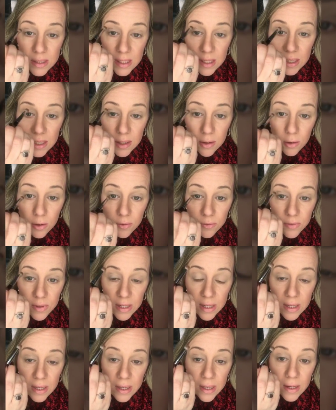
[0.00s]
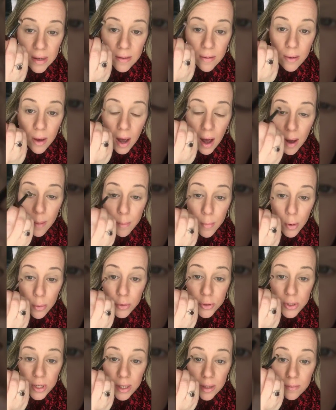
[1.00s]
C or V
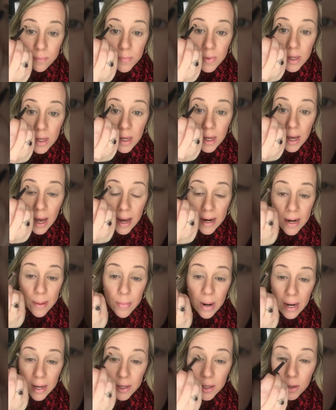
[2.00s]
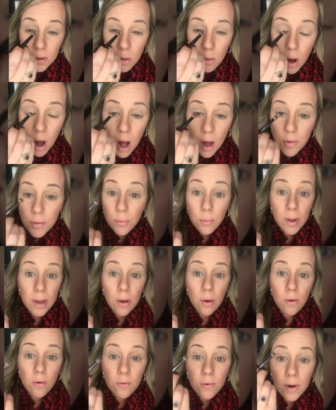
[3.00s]
motion. And I'm not going to go all the
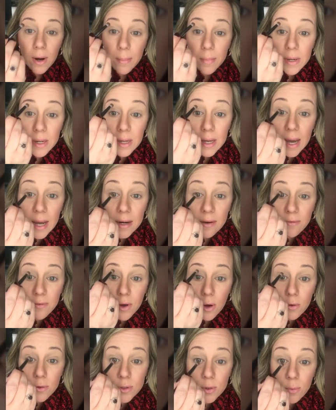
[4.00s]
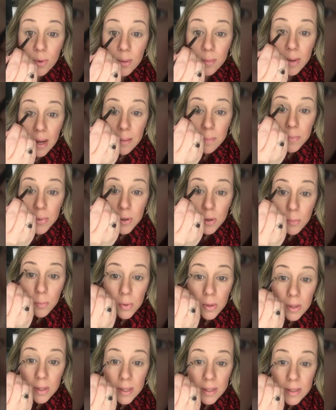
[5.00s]
way over. I'm going to kind of go to where my
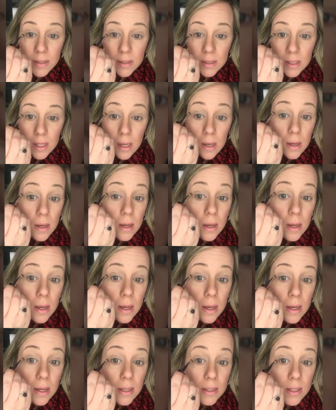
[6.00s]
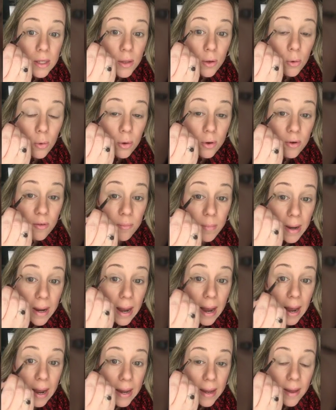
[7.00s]
pupil is, to the corner of
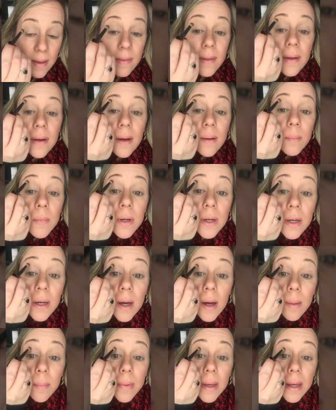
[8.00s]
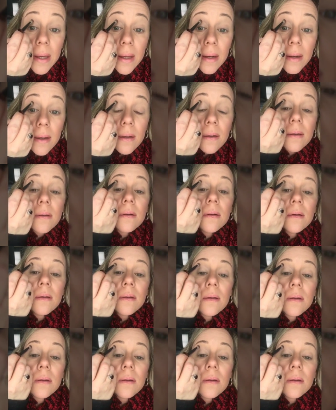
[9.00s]
my eye, and then I'm going to come in.